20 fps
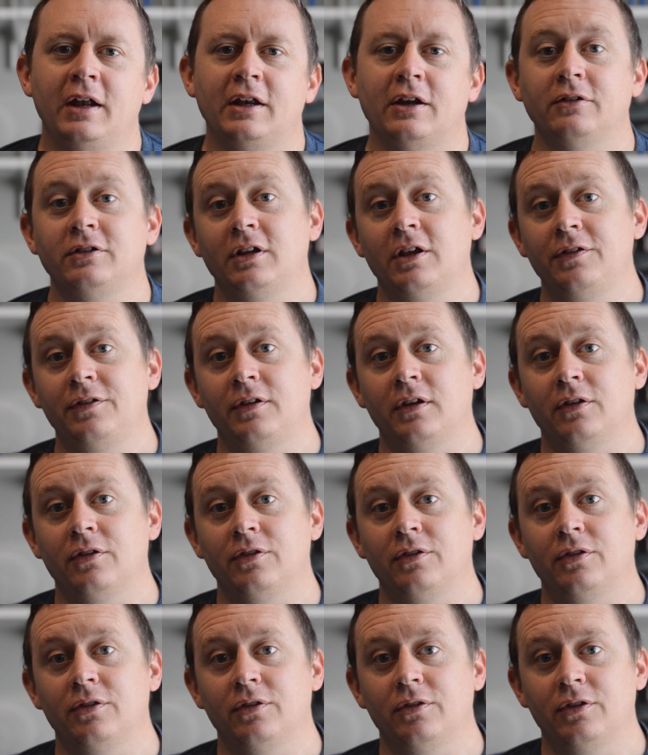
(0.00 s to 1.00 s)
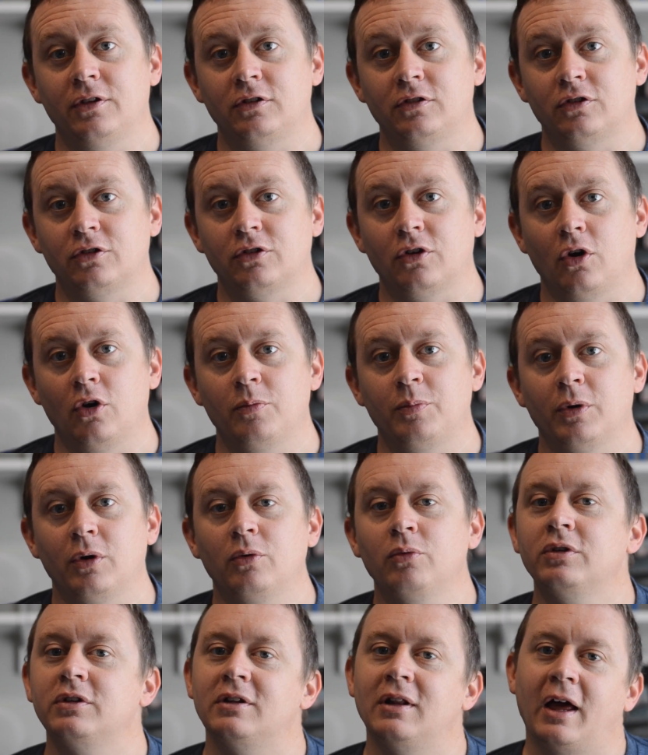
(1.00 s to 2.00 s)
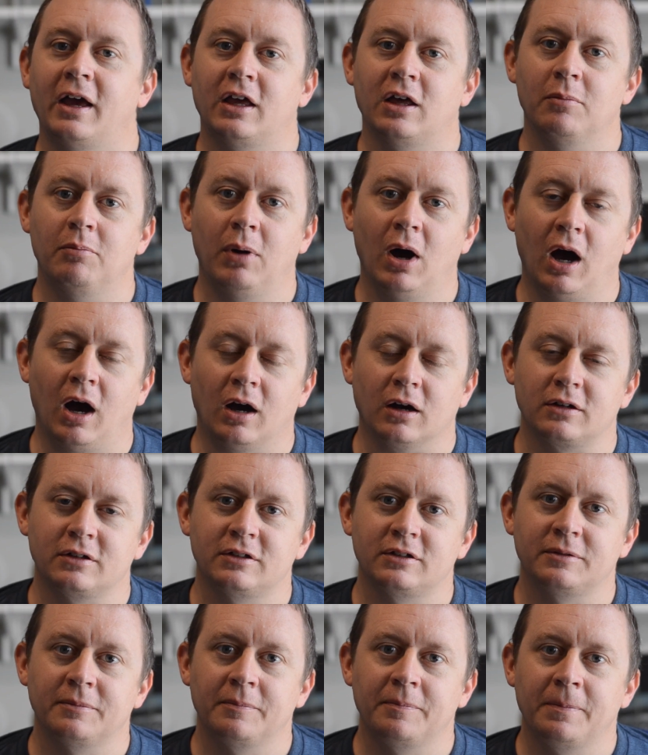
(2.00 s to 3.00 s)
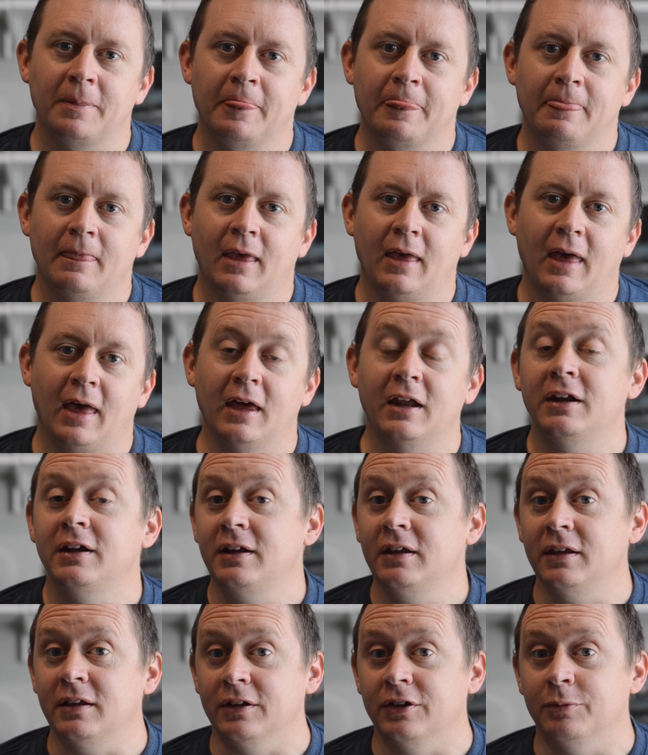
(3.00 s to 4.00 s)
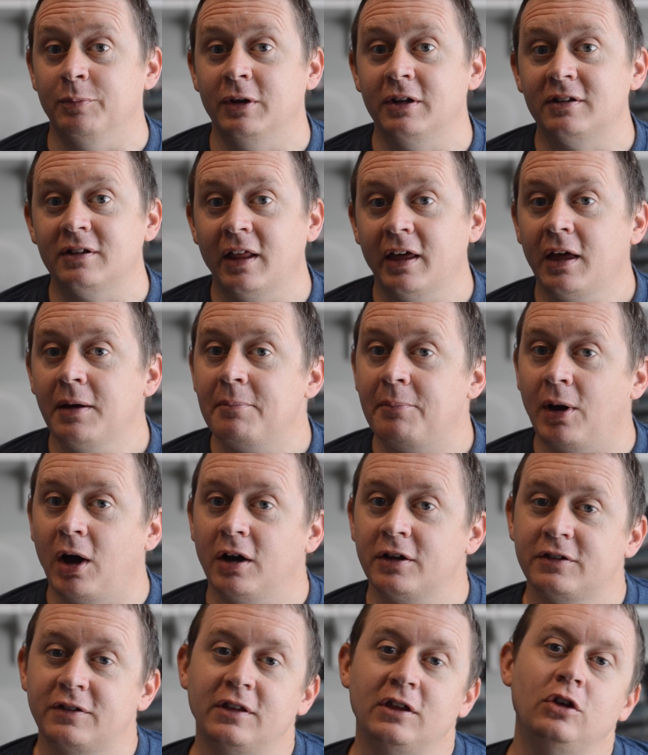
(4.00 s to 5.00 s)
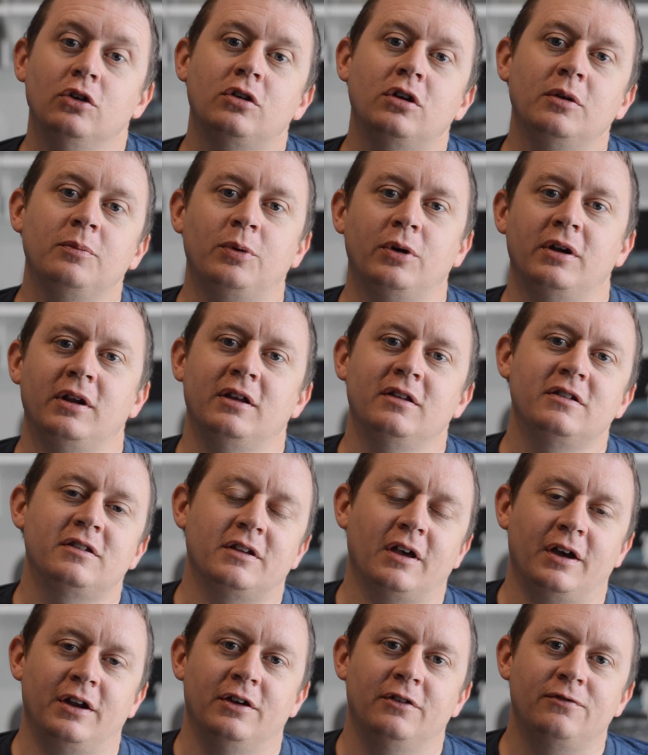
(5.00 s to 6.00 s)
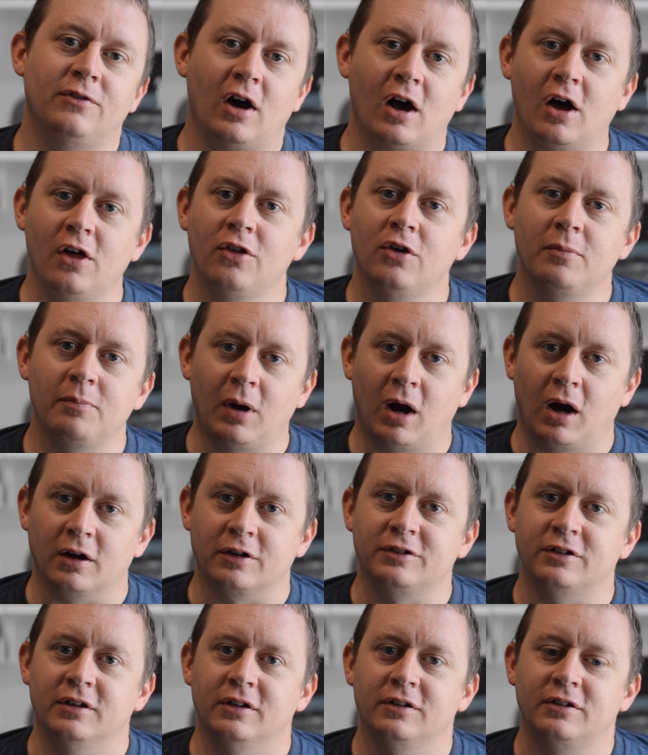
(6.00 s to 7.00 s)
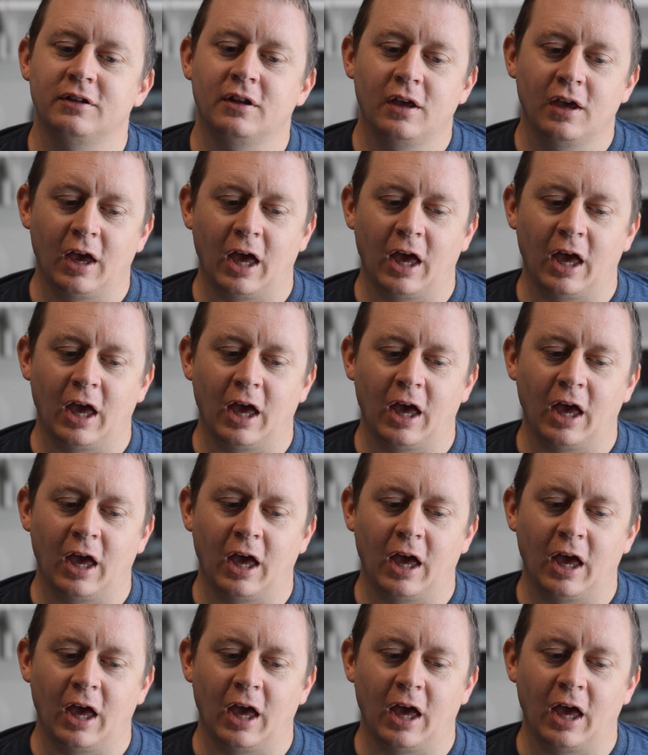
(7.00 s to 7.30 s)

Now, I said that scope was like a box, and it is, but it's like a box that you can put inside of other boxes.